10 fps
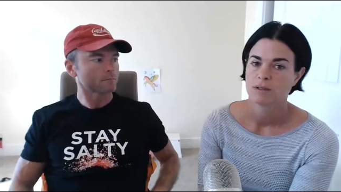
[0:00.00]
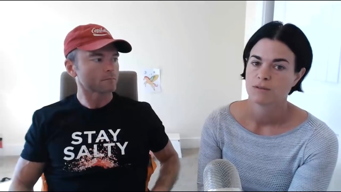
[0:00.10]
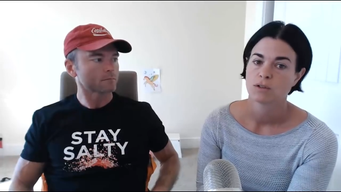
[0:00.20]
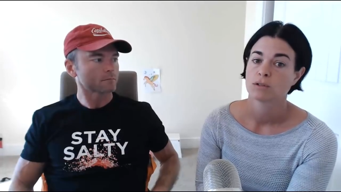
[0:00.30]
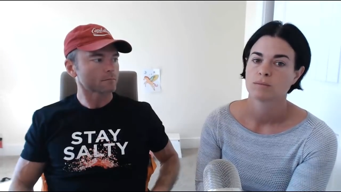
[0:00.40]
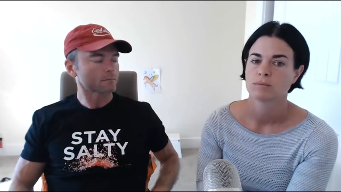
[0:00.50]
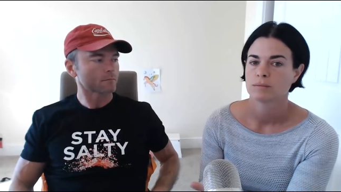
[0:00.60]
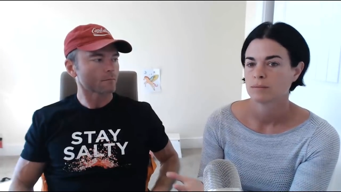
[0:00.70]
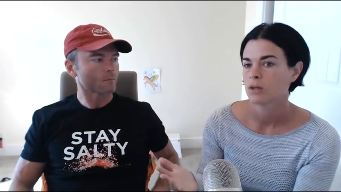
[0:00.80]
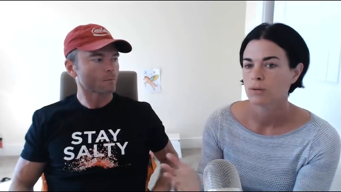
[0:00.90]
Speaker 1: if you're
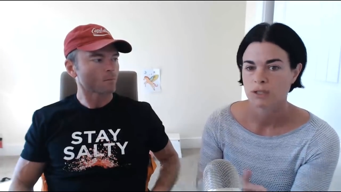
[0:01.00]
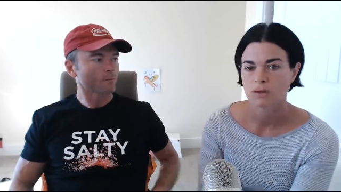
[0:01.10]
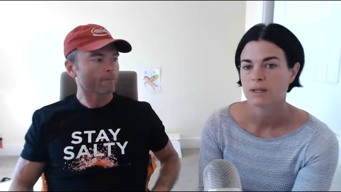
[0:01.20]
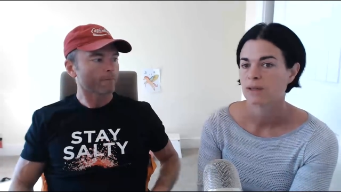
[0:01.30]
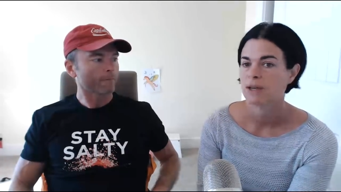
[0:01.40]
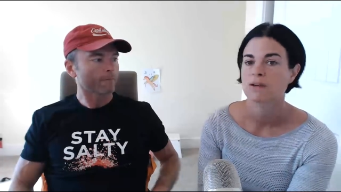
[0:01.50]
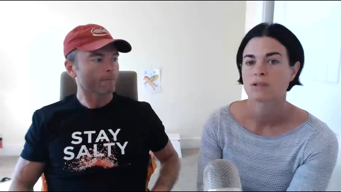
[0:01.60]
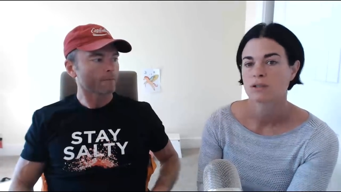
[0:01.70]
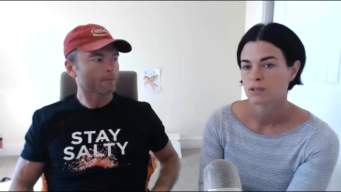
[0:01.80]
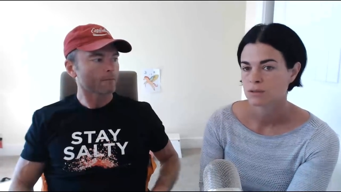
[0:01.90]
only doing a
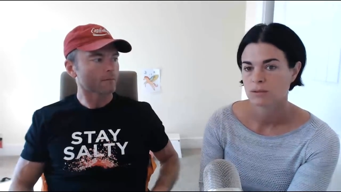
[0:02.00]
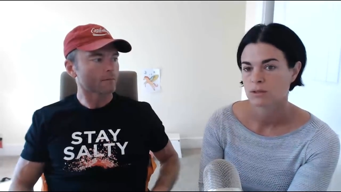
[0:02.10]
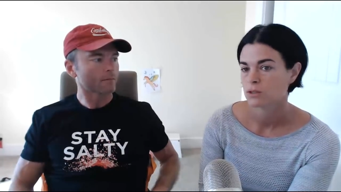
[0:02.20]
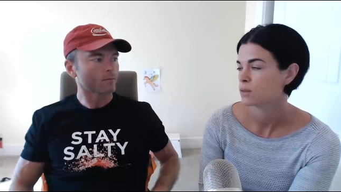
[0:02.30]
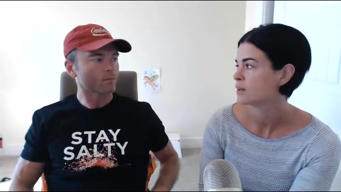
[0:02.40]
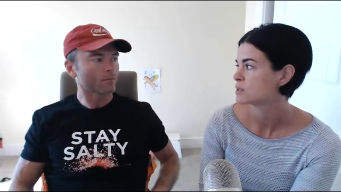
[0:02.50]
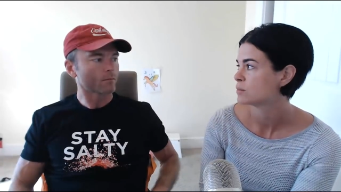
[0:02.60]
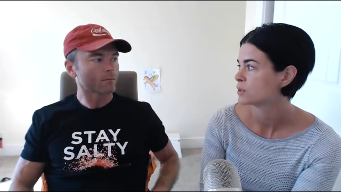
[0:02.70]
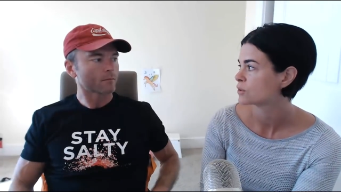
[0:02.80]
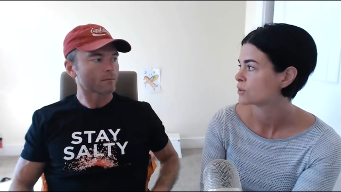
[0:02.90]
thousand or two
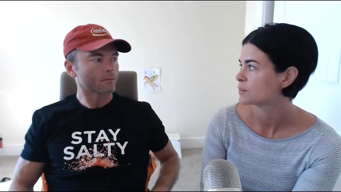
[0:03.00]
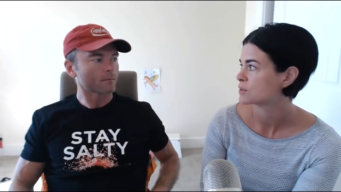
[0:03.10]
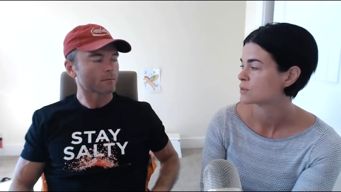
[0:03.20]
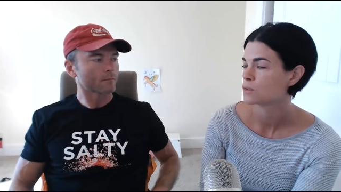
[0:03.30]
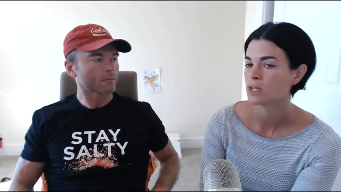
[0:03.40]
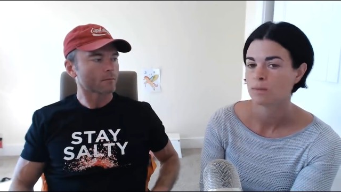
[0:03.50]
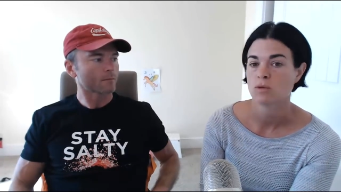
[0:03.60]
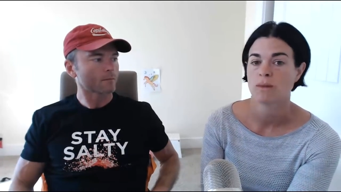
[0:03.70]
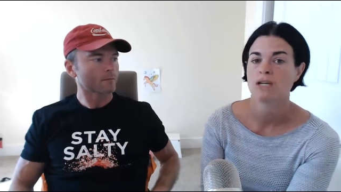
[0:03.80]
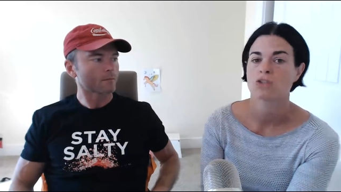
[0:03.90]
thousand milligrams of sodium,
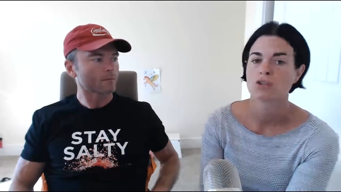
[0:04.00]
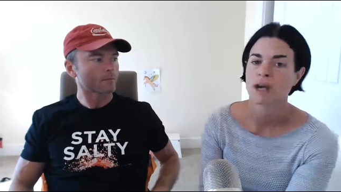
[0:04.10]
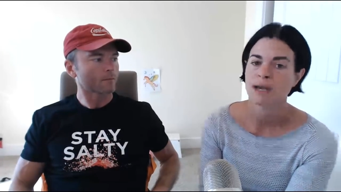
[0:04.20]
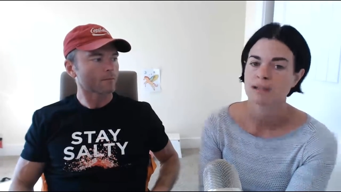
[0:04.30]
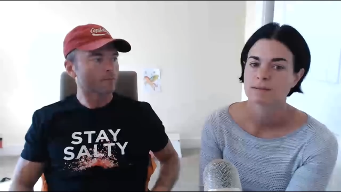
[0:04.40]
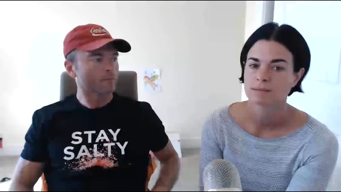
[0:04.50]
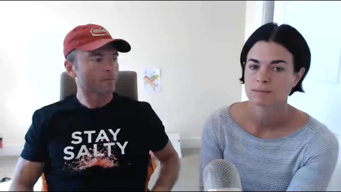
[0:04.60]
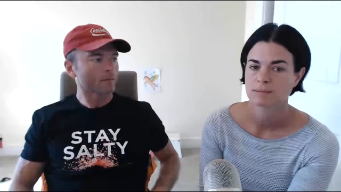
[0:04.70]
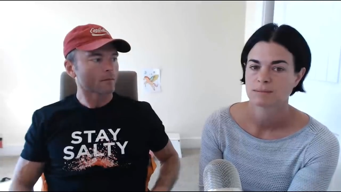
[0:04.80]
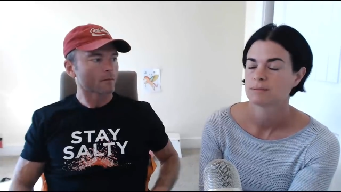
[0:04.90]
you might try.
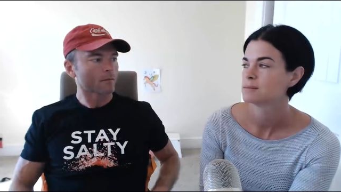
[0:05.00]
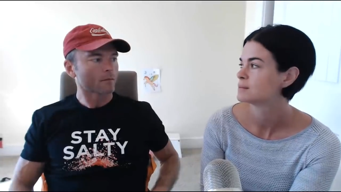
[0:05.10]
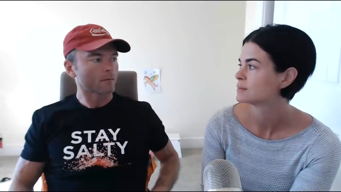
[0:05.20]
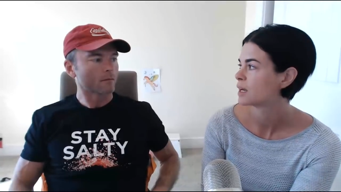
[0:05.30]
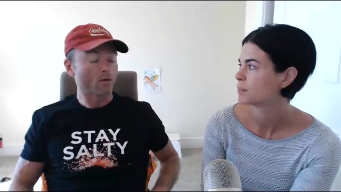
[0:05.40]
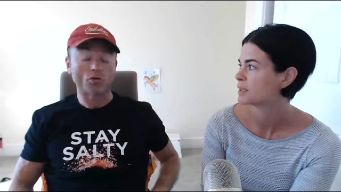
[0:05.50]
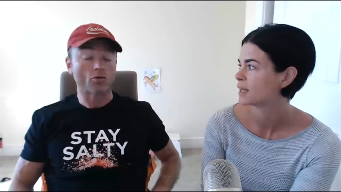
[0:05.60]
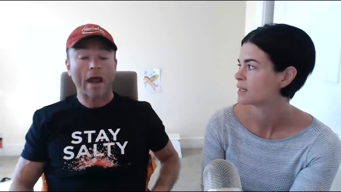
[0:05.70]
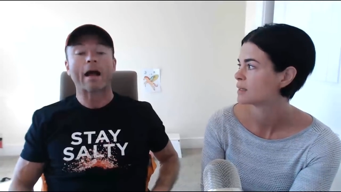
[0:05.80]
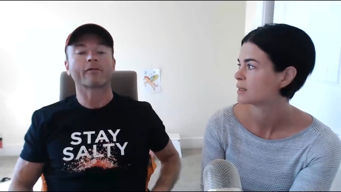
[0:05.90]
Speaker 2: No,
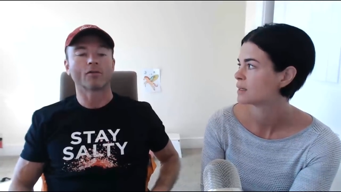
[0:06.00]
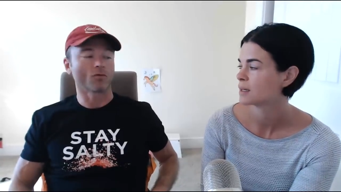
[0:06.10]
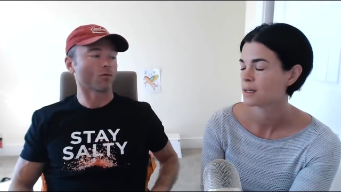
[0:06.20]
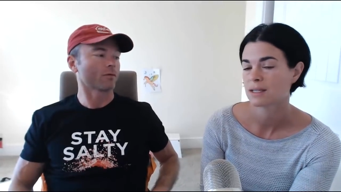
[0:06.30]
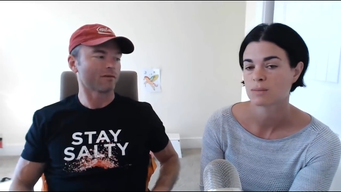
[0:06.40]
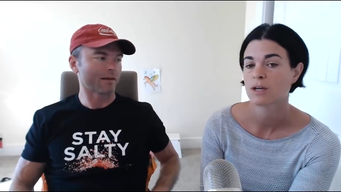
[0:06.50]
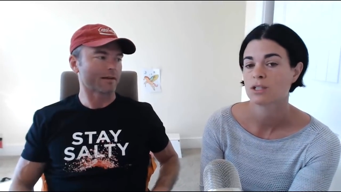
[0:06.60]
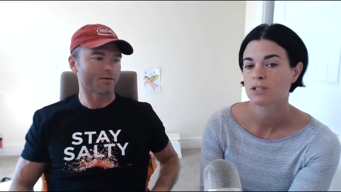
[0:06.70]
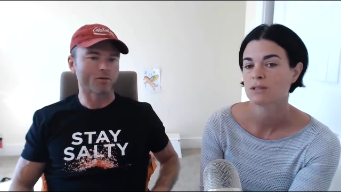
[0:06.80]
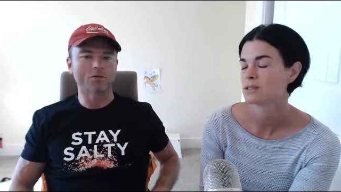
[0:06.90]
you have to.
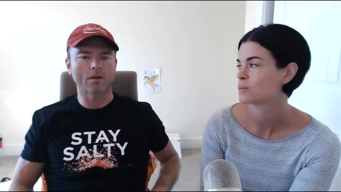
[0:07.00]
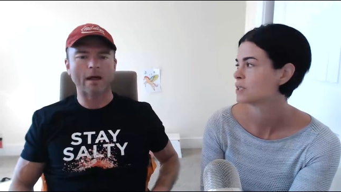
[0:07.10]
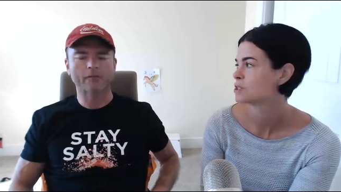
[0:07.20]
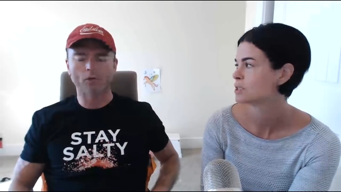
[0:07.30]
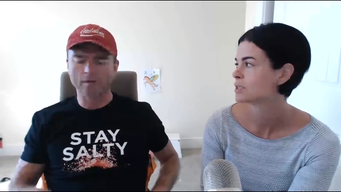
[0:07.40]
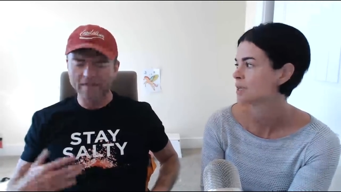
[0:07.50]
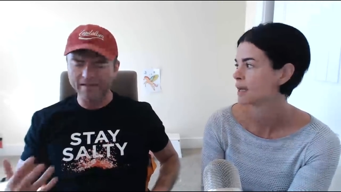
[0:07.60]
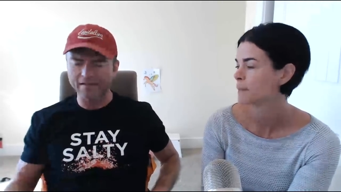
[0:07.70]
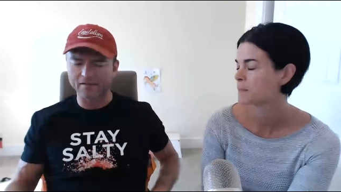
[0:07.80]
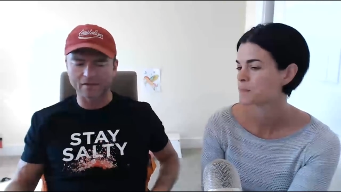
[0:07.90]
Like, you, you have to. And
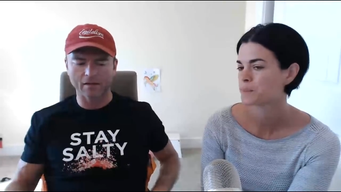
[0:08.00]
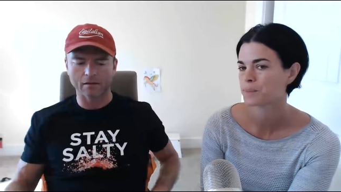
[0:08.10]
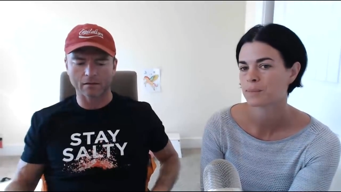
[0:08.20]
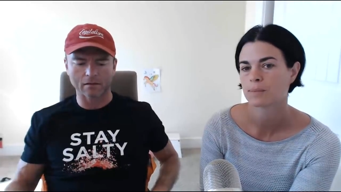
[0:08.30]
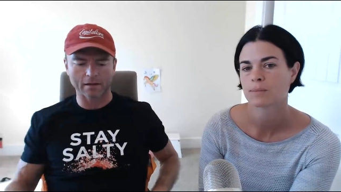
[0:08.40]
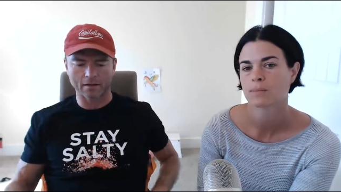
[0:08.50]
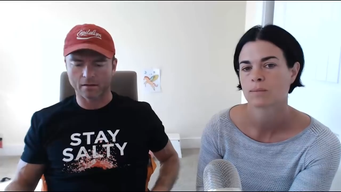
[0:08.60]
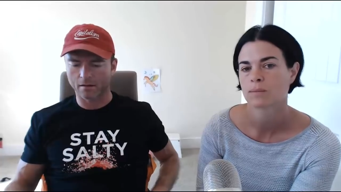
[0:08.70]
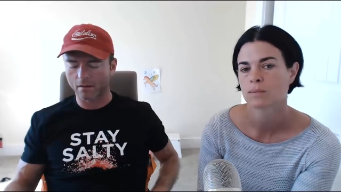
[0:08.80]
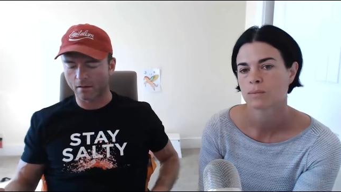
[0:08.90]
this is uh,
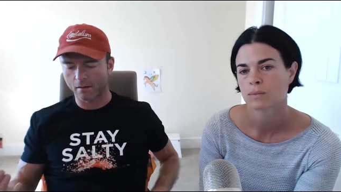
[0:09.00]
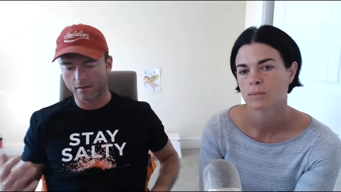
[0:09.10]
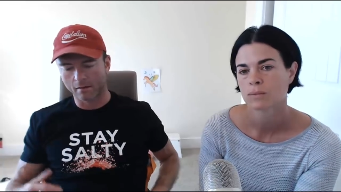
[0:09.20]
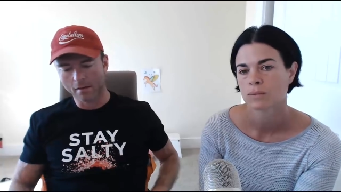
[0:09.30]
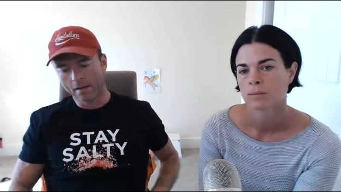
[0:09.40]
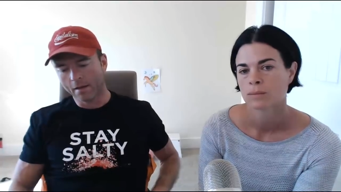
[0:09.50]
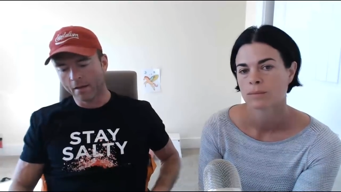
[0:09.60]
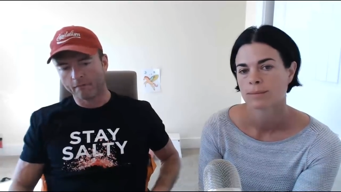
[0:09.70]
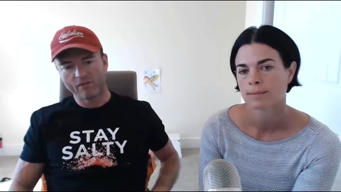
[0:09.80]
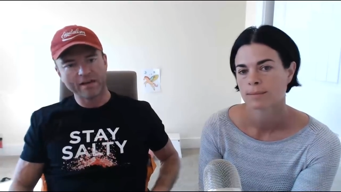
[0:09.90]
like uh,
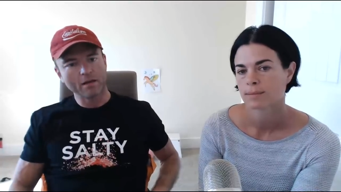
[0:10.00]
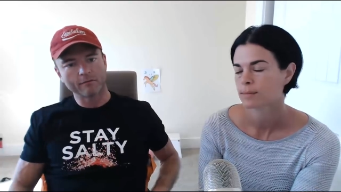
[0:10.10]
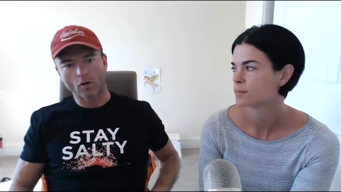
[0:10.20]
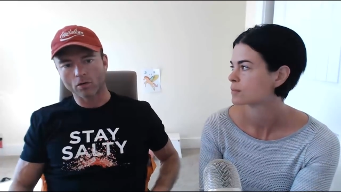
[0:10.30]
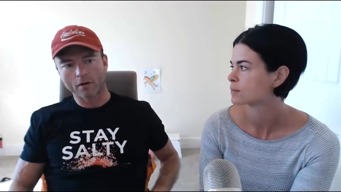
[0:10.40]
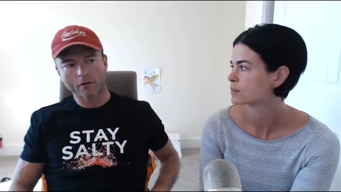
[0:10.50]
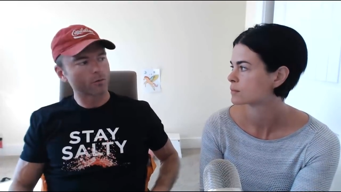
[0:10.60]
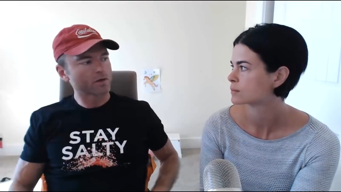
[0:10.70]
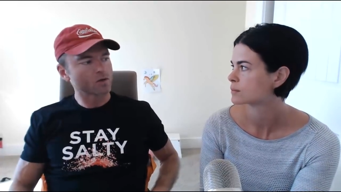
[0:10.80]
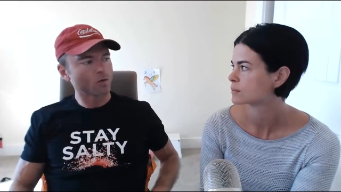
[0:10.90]
Finney and
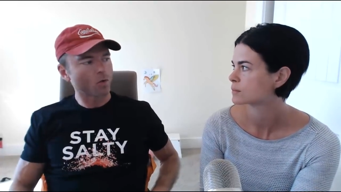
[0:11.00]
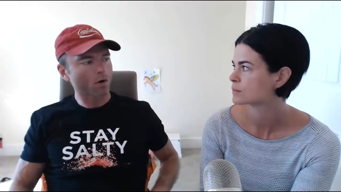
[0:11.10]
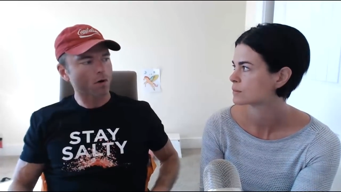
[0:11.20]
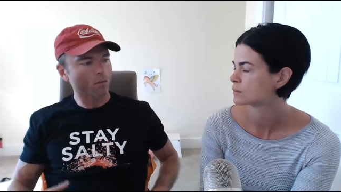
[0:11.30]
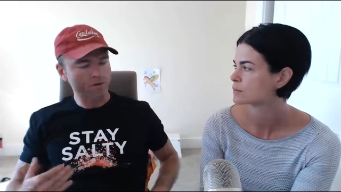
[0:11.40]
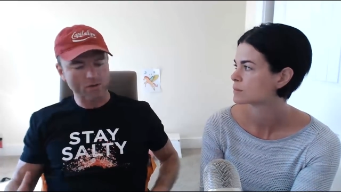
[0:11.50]
Volok's original work,